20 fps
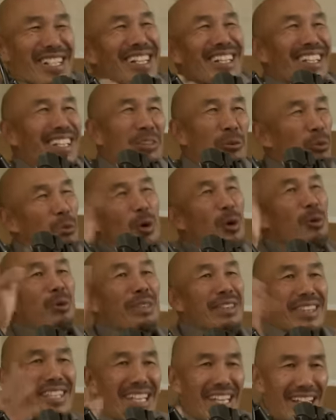uh,
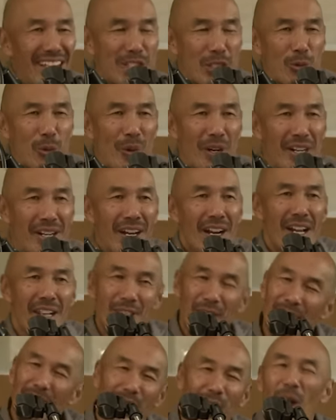growth things where
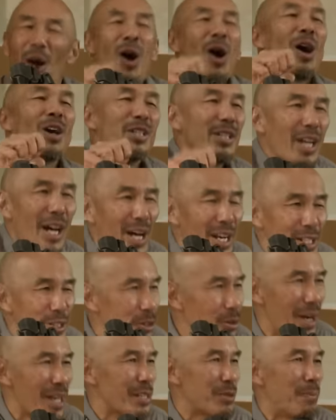they're like, oh, you gotta
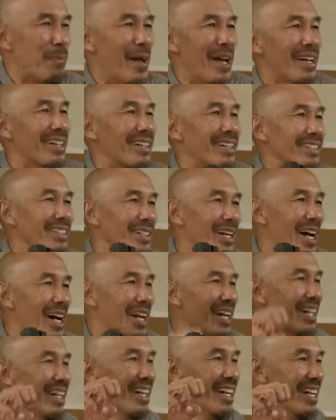dress better, you
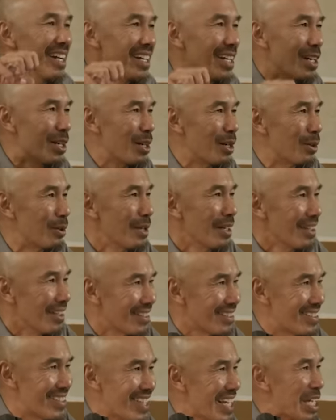gotta, you know,
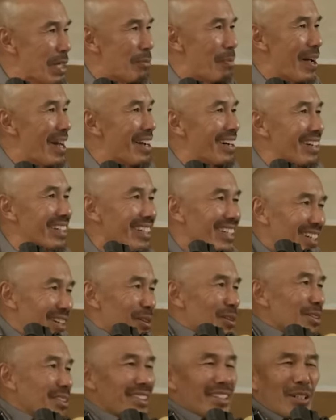sing better, you
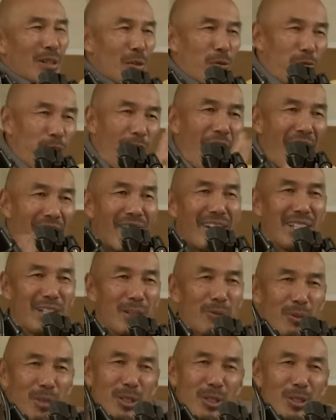know, a little fog in
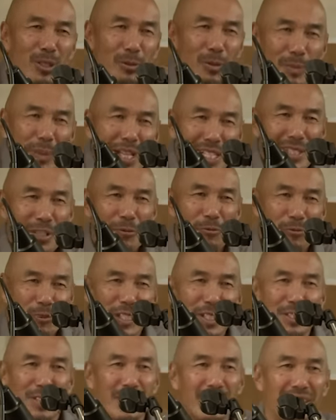the room, it makes you
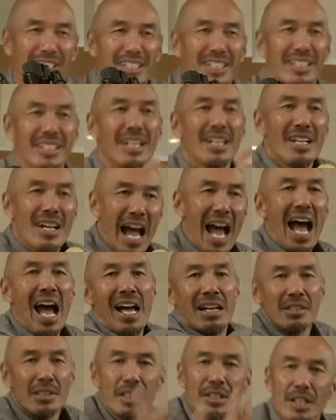feel good.
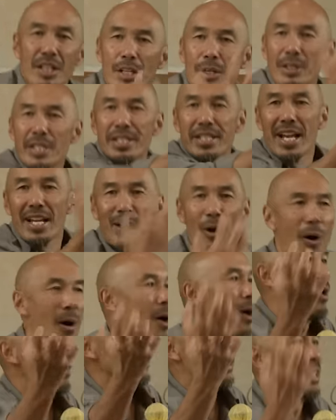Ha! You know, it's like
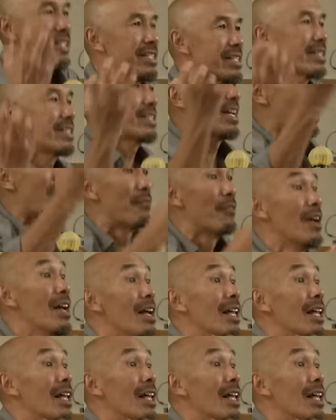all this stuff.